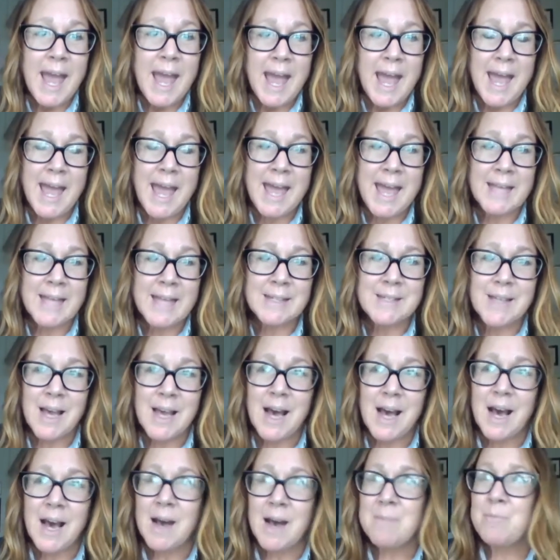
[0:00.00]
And
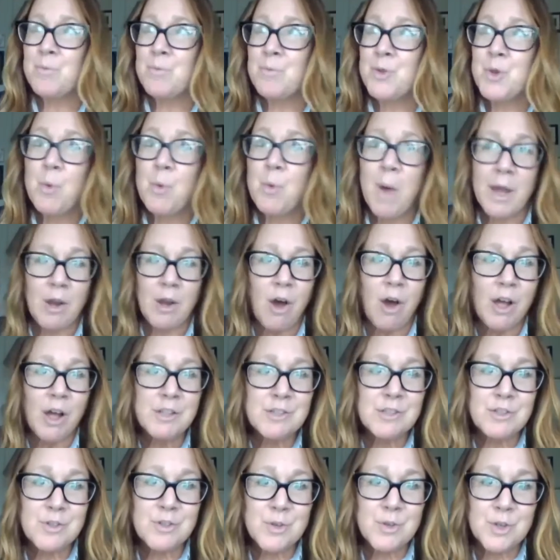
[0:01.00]
uh, you went on
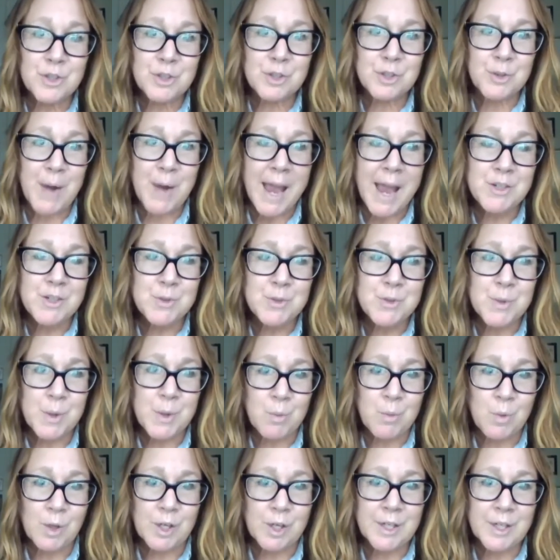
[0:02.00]
to do your
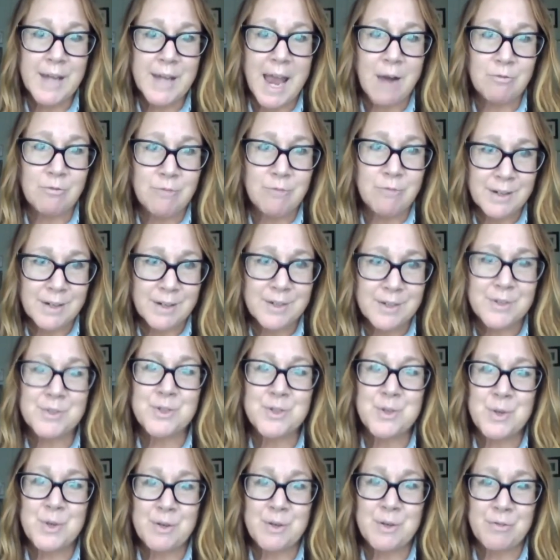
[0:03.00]
graduate work at
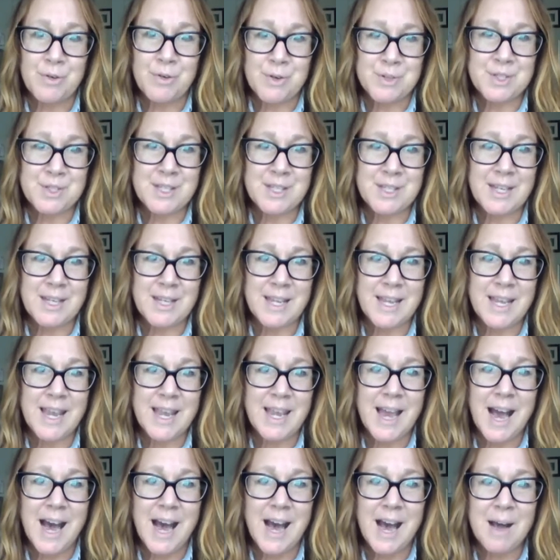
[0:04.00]
Rutgers
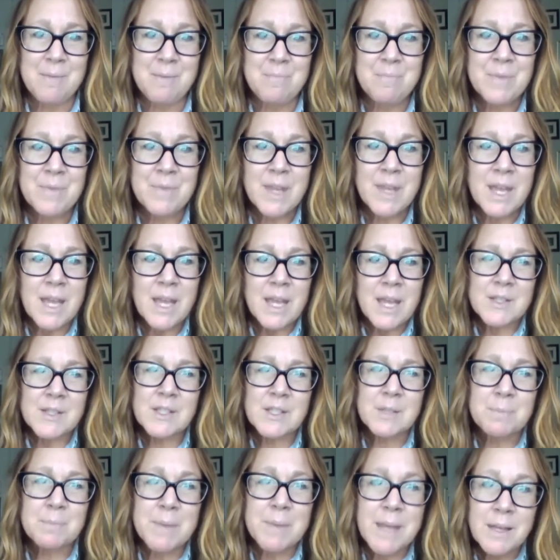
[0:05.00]
University. Um,
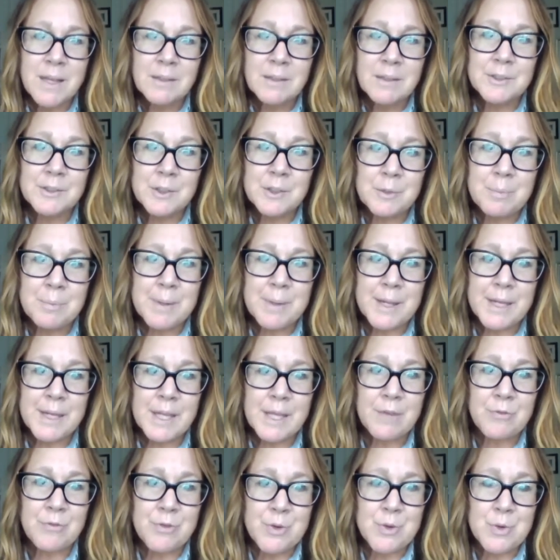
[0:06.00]
speak a little bit,
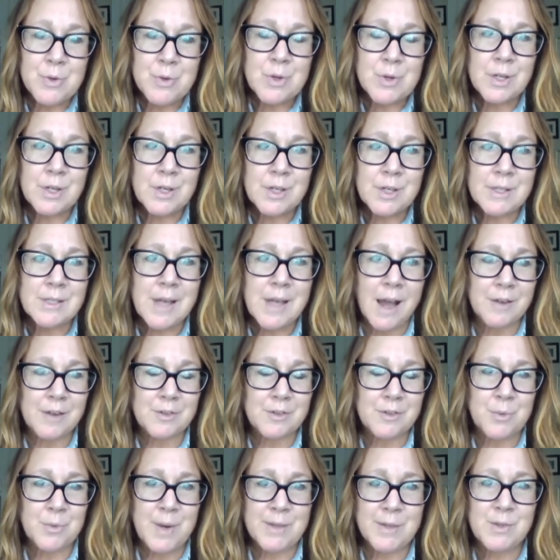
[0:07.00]
if you could,
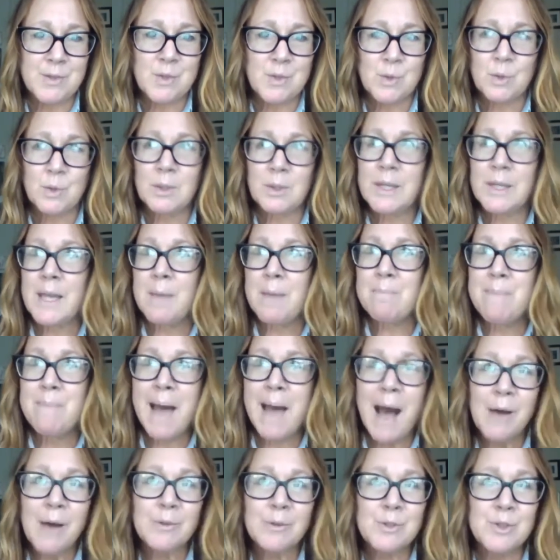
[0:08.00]
Dr. Renzulli,
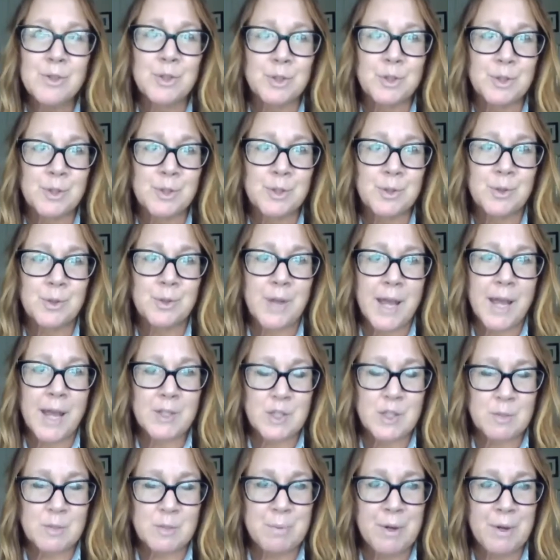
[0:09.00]
about your
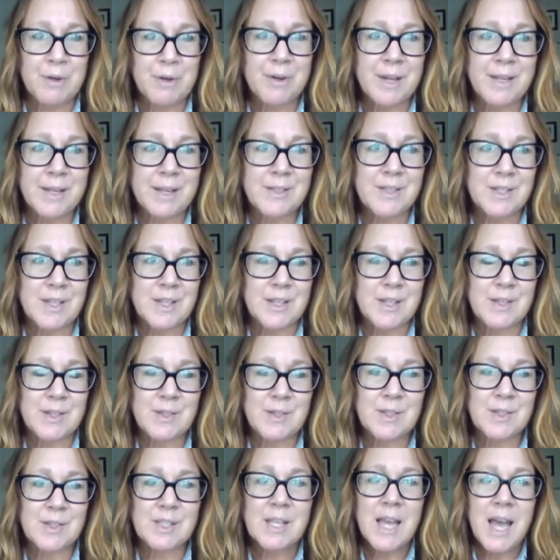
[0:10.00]

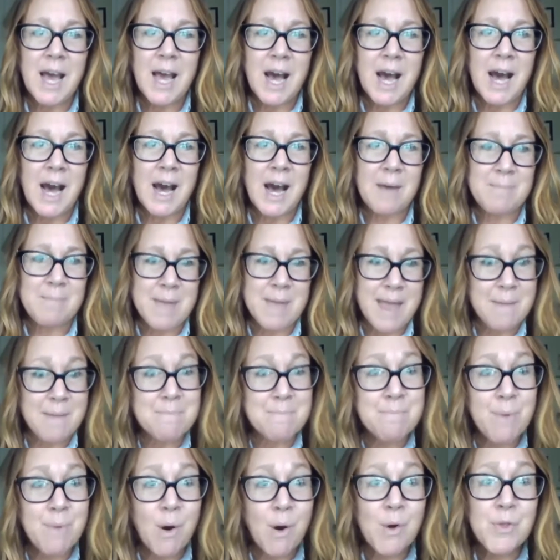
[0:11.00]
experiences um,
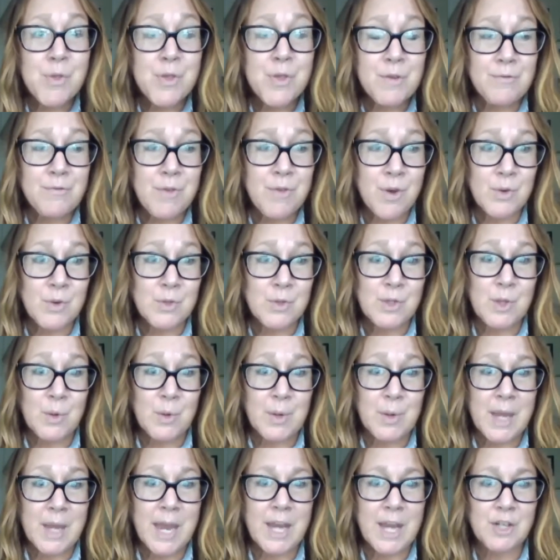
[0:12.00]
at both of those
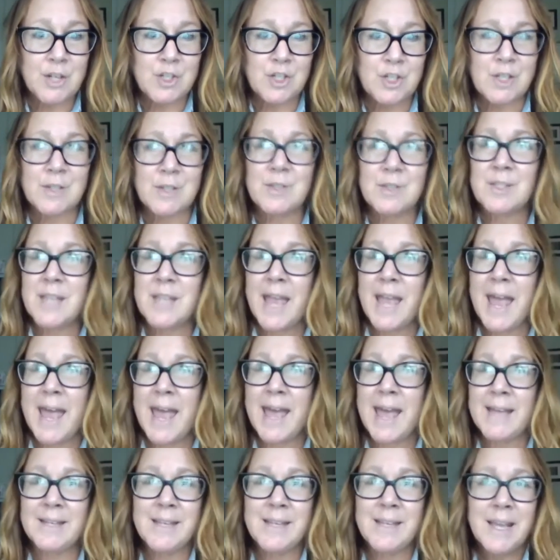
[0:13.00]
locations
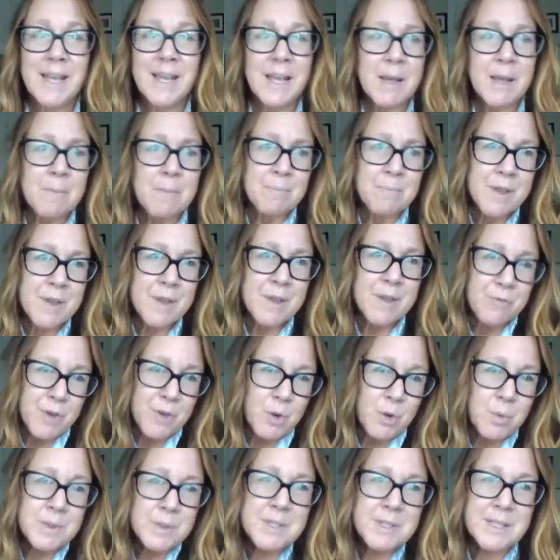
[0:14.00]
and if
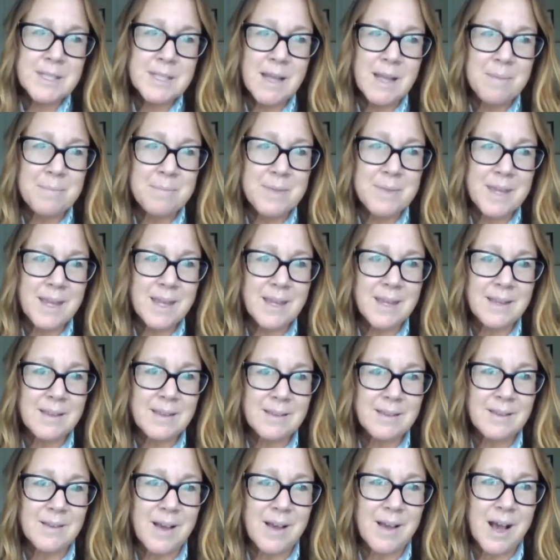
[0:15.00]
there was
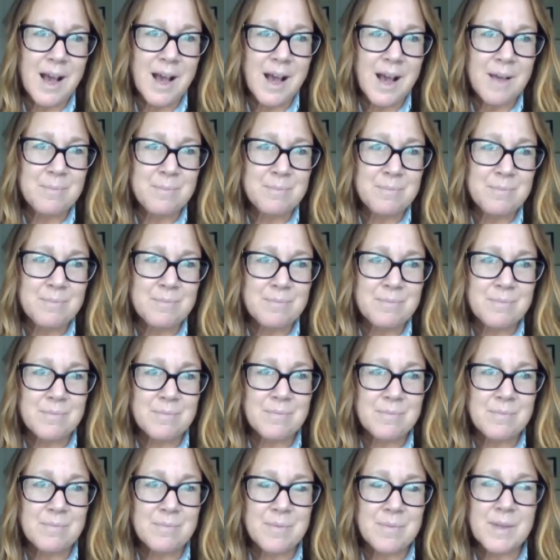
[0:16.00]
something um,
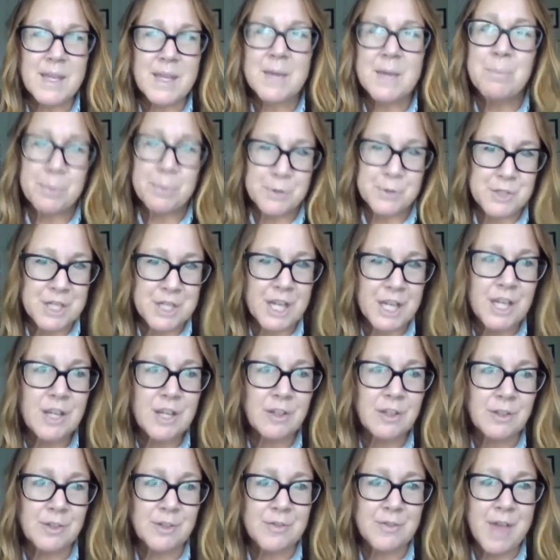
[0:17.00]
in
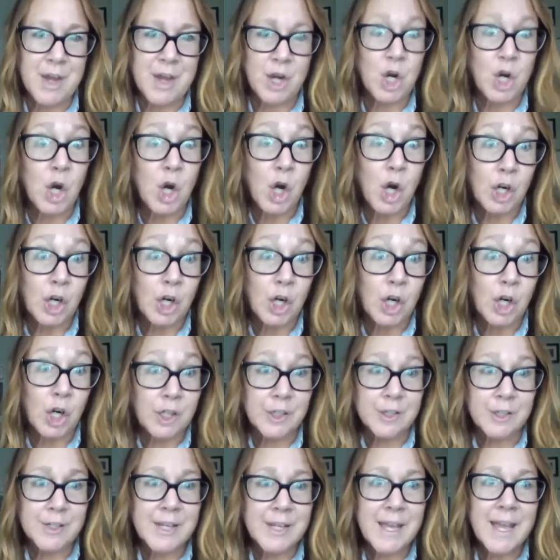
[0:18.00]
particular that
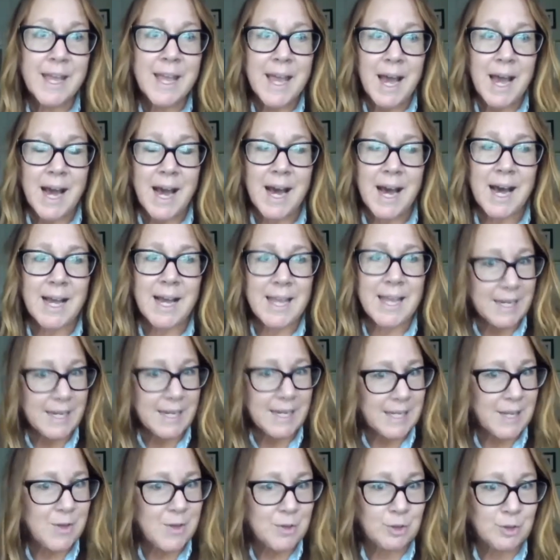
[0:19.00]
occurred uh,
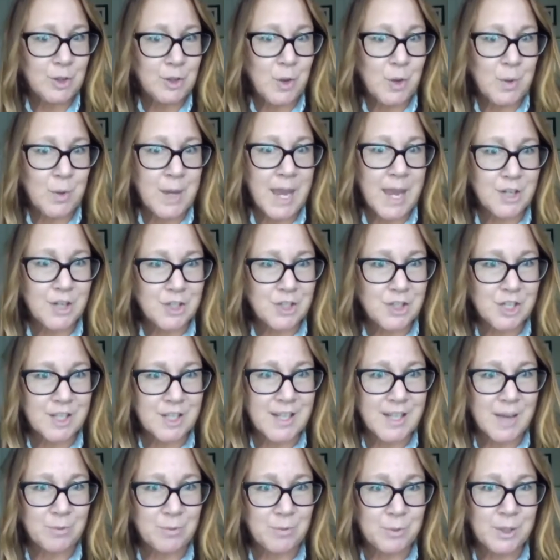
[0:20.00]
at either location
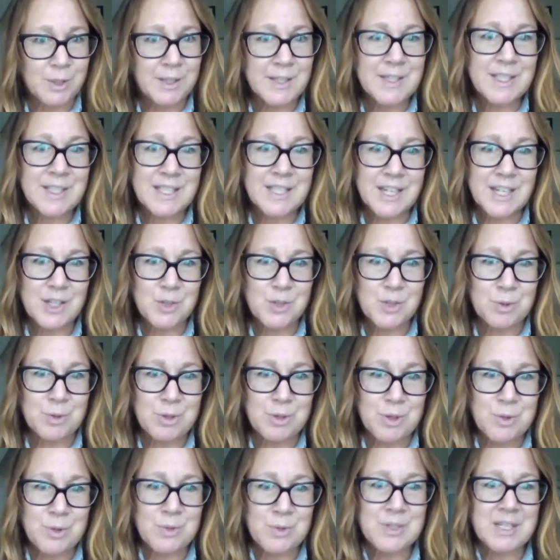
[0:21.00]
that really sticks
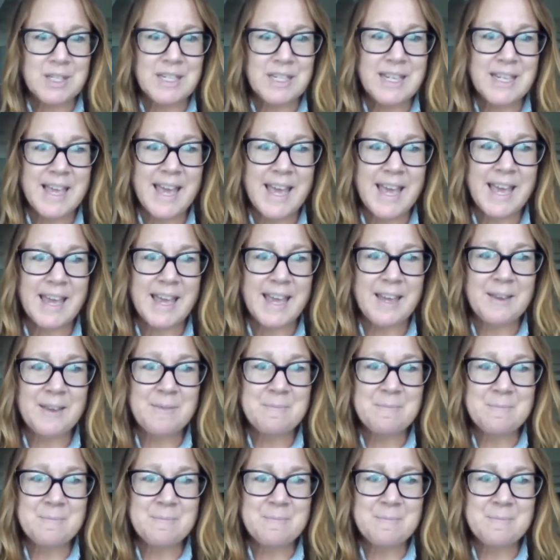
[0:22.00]
with you today.